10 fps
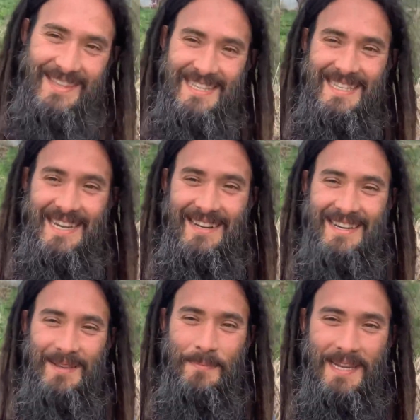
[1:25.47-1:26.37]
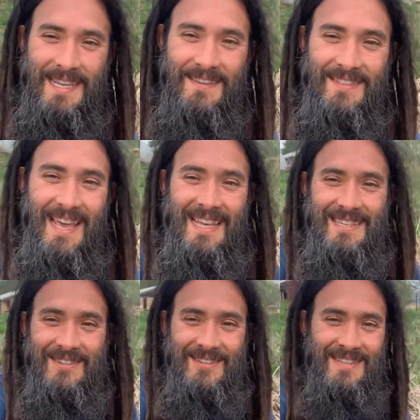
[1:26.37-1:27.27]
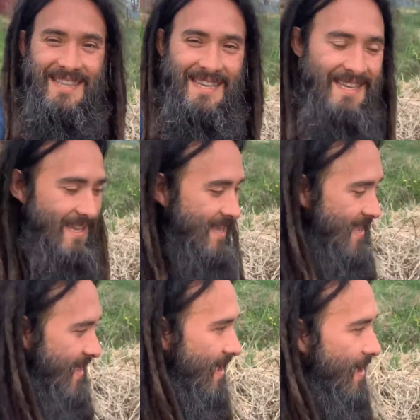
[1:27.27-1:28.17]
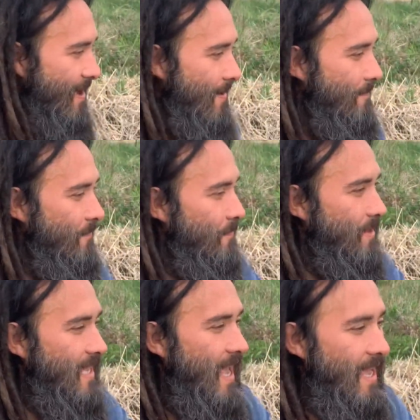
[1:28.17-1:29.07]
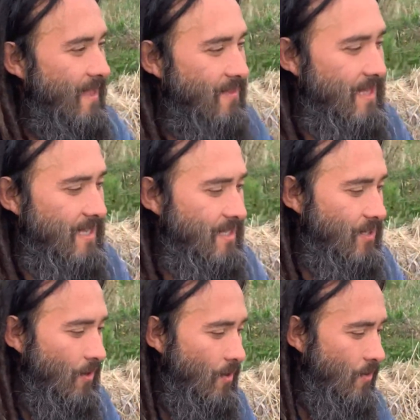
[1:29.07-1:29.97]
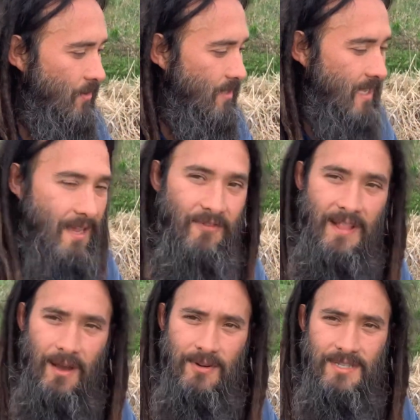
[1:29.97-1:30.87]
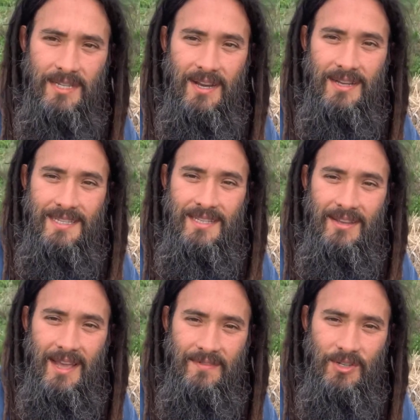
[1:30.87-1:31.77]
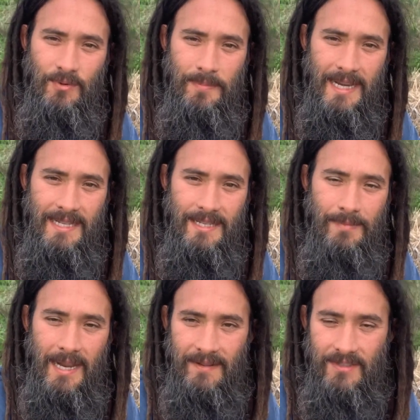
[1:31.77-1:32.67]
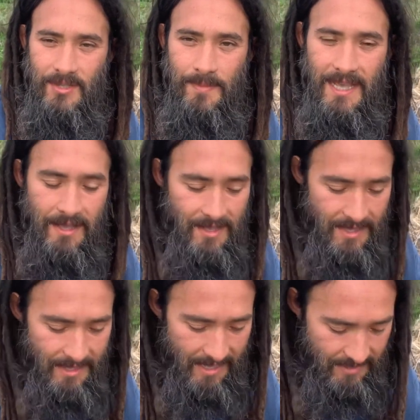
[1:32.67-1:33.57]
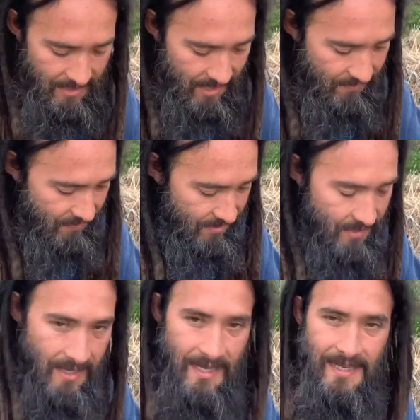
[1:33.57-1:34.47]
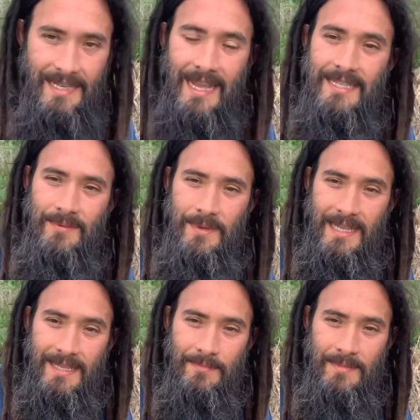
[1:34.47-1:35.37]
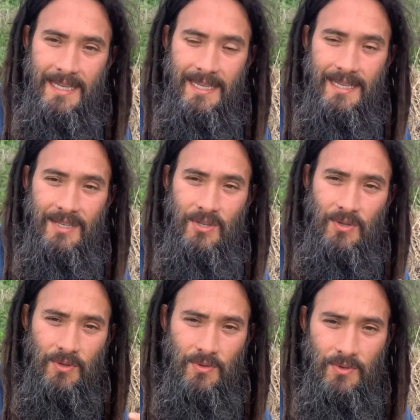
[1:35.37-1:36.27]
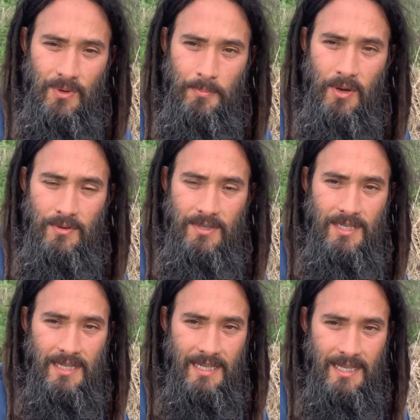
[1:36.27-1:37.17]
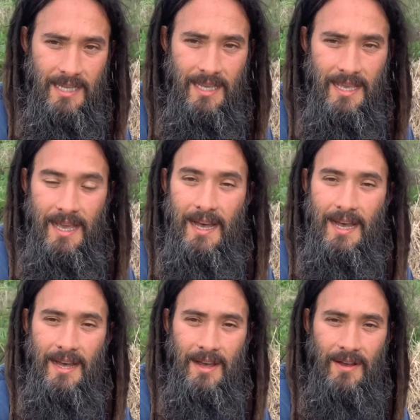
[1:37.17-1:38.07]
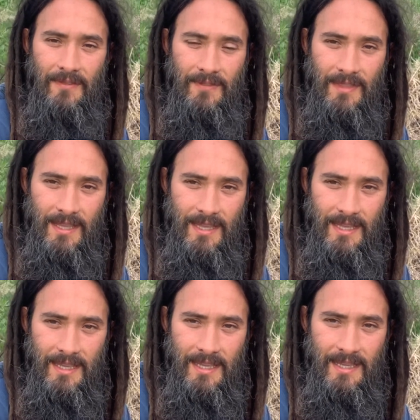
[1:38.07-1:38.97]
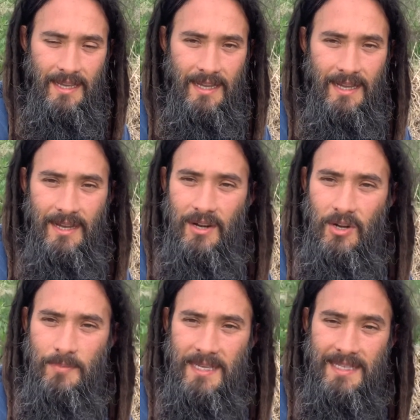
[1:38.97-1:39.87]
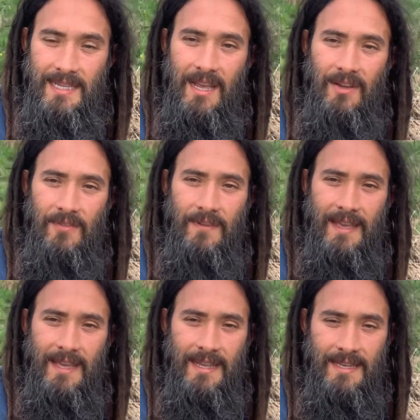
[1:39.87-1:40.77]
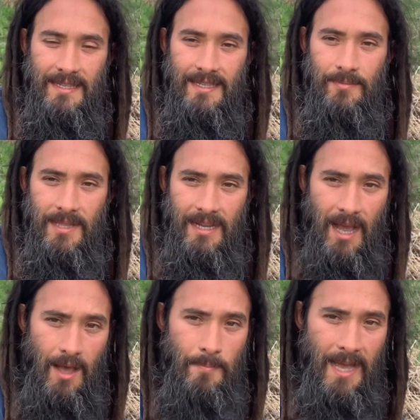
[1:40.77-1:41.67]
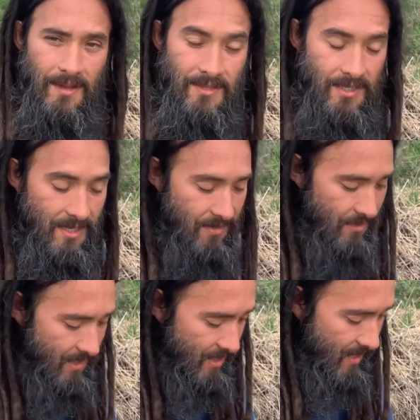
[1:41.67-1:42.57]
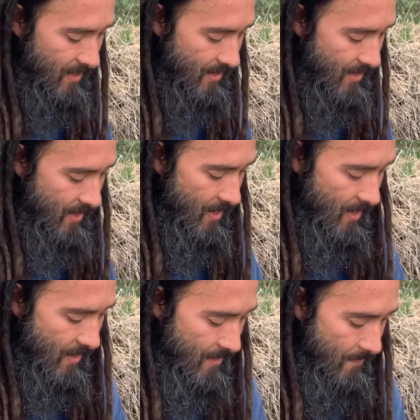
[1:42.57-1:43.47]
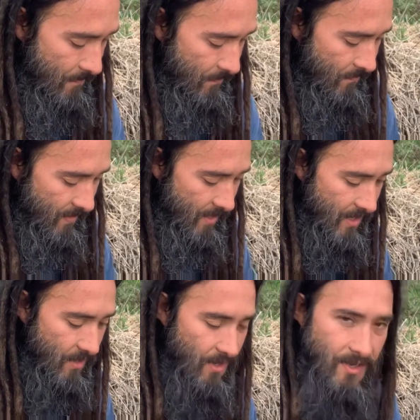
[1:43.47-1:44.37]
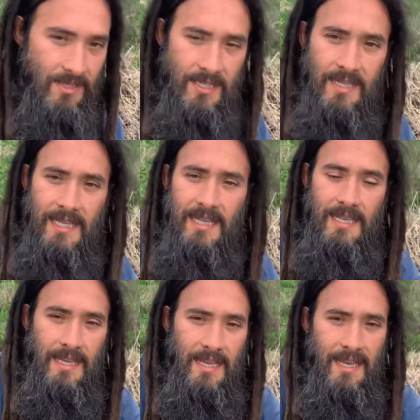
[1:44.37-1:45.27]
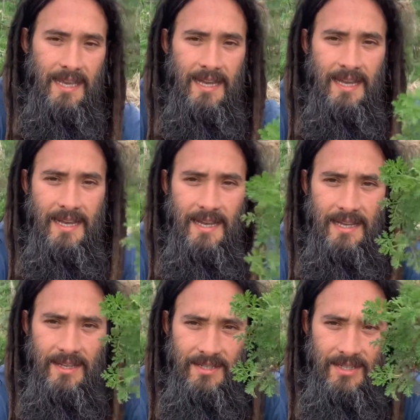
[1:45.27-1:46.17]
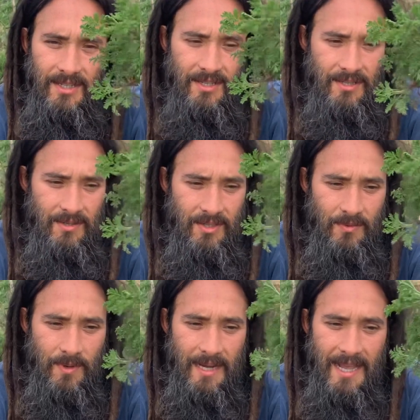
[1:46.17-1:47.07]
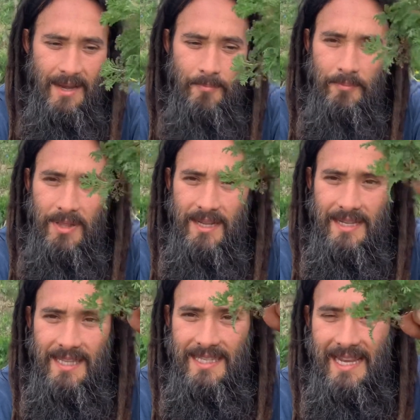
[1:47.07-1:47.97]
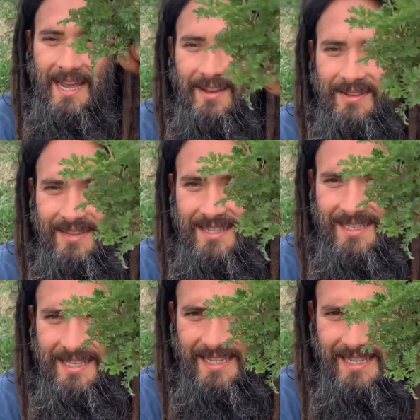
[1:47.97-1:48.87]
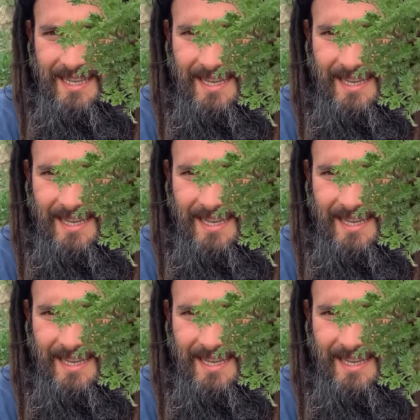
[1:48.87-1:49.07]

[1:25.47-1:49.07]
serendipity of that sort of thing. Um, but yeah, even these old dead flower stalks still have a tremendous amount of smell, and that's kind of a testament to me to the potency of the uh, herb itself and some of the compounds that are in there. Um, here you can see, uh, I just just went ahead and plucked this out. You can see